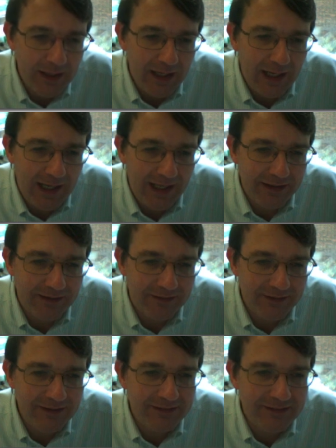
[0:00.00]
And
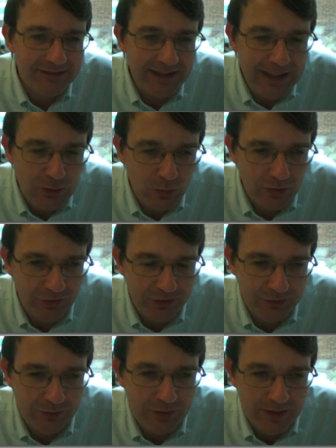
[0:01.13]
this is equal
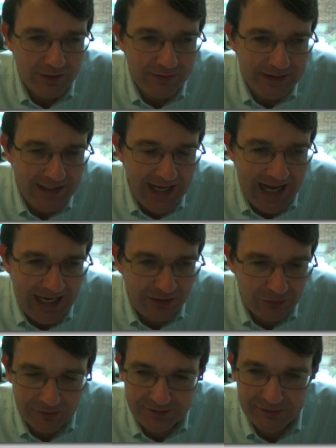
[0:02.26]
to the
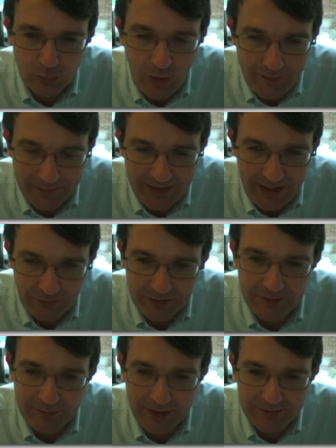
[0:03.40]
angle swept out
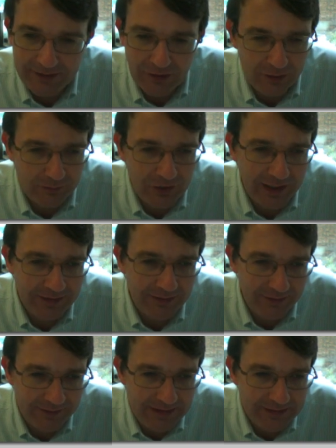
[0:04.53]
by the object,
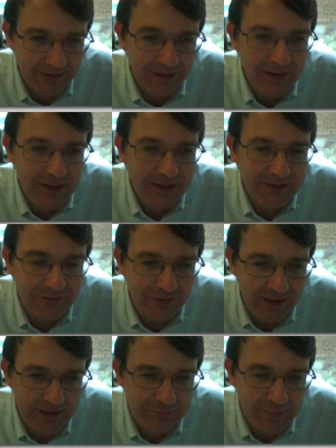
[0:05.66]
theta,
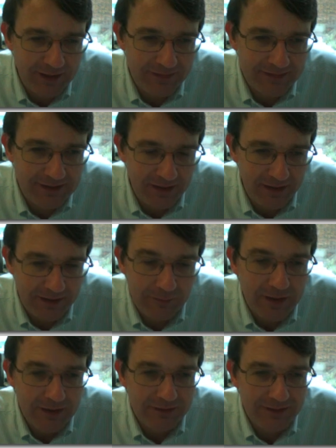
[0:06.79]
divided by the time.
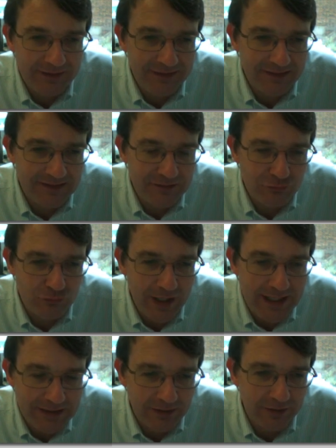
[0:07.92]
So this is the
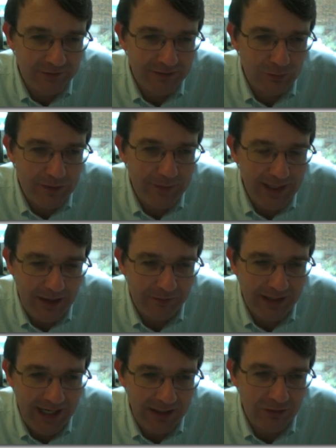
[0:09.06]
rate of sweeping out an
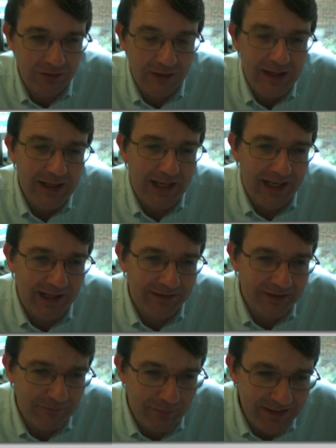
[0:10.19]
angle, and
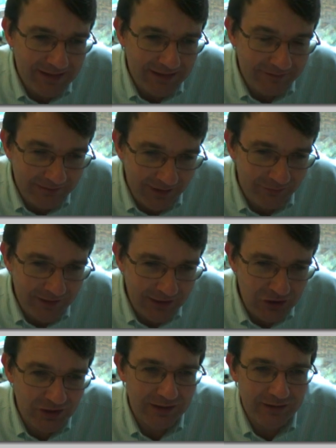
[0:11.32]
by
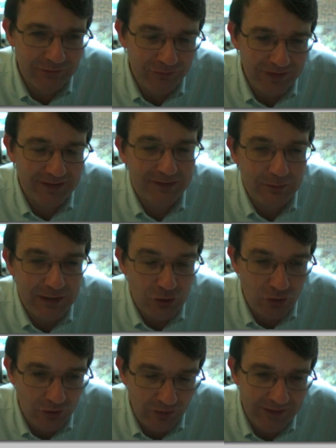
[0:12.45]
definition in physics we
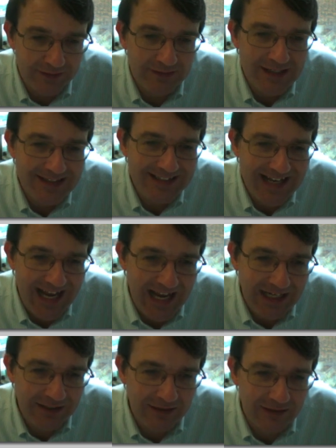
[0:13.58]
call this the
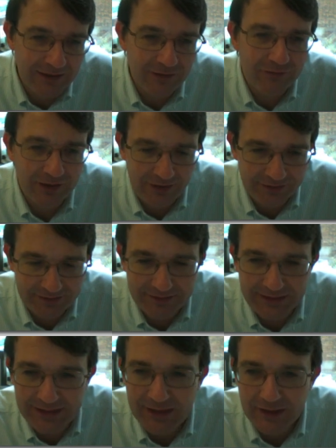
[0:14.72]
angular
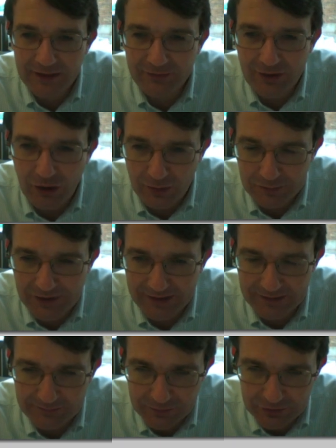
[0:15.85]
velocity of an
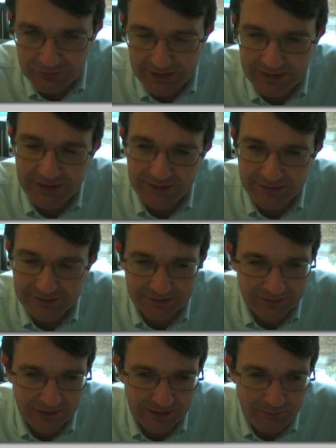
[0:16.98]
object moving in a
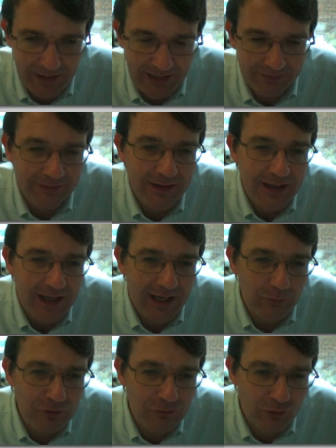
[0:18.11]
circular path,
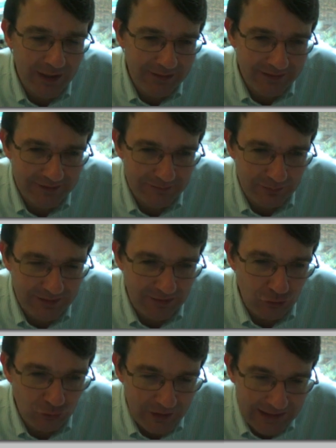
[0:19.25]
and we write this with the
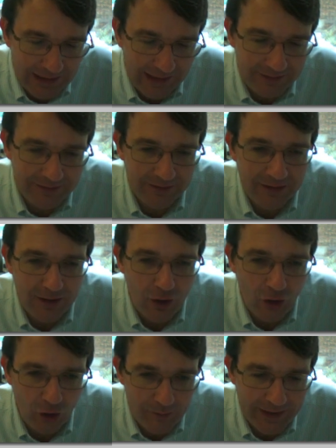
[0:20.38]
Greek letter
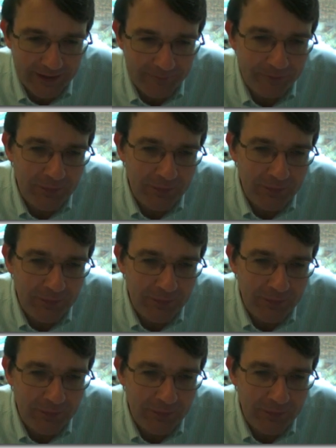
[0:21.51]
omega.